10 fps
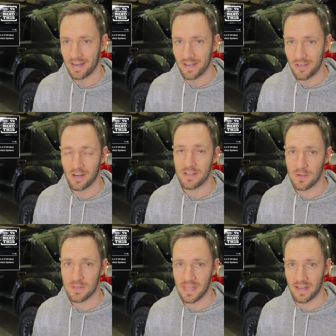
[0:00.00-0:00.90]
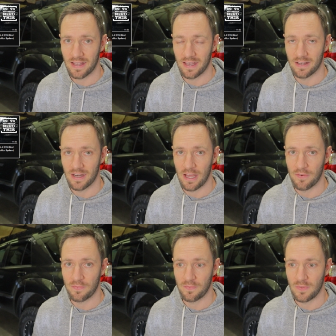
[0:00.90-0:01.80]
you can also use that kit
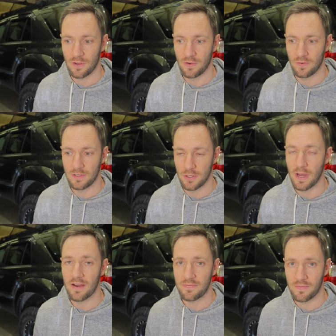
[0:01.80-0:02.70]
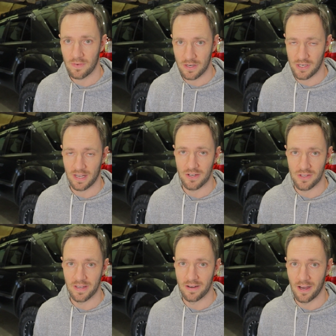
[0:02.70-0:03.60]
if you do have a check
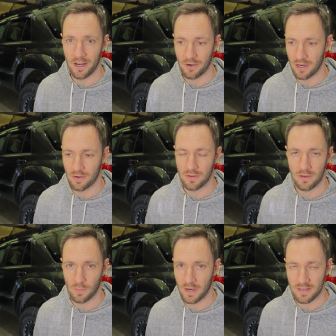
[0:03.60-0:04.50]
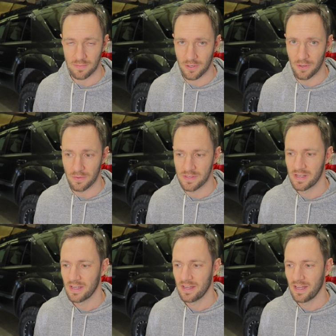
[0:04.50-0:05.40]
engine light on or you're running some codes.
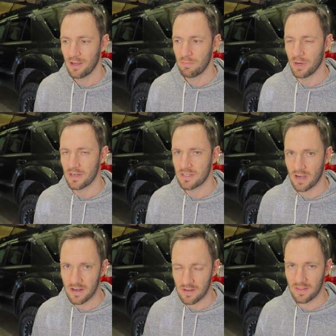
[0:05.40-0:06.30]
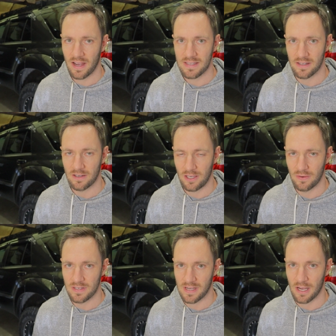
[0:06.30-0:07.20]
But talk to the guys at
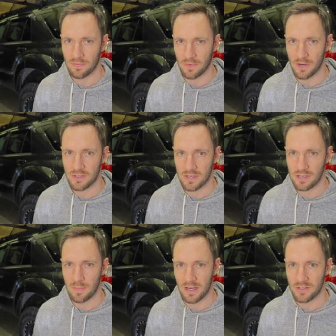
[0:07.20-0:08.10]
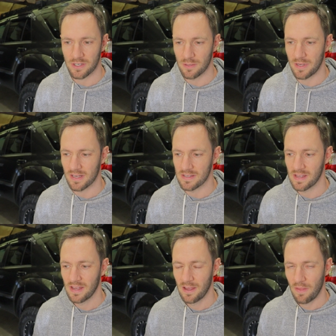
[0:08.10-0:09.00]
Hewitt Tech first just to make sure, because
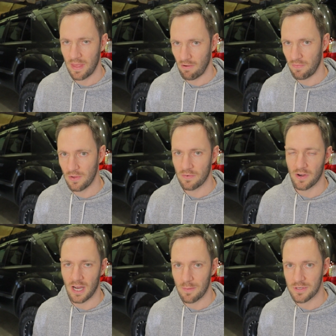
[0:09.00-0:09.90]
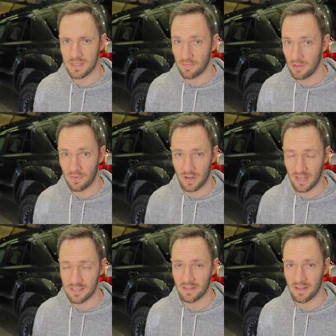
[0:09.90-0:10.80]
they have a few different options, a few different
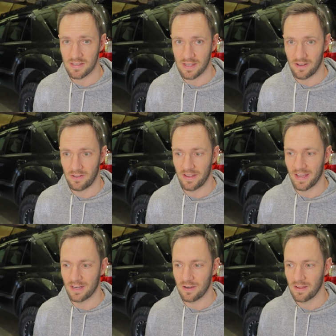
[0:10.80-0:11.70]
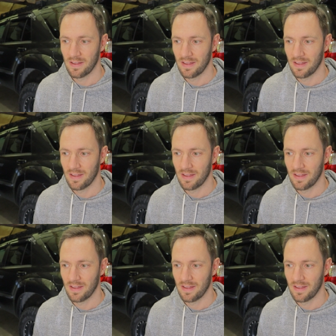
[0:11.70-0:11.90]
kits that they sell. And